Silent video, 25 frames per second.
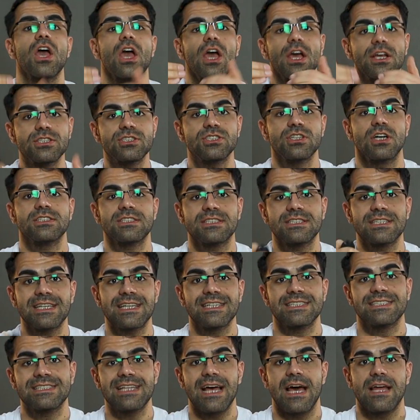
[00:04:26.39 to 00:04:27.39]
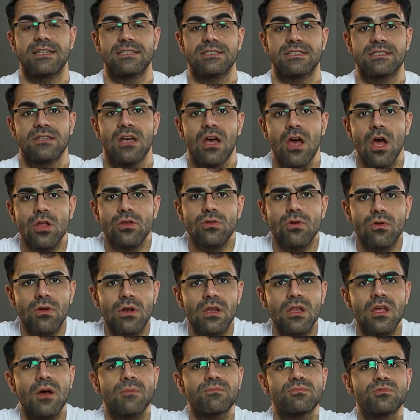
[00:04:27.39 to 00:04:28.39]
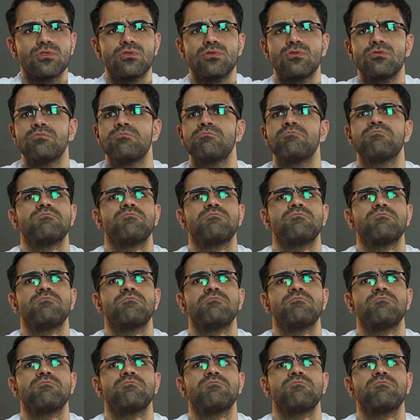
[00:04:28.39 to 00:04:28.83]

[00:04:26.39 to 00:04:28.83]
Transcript: adjusting status, totaling up to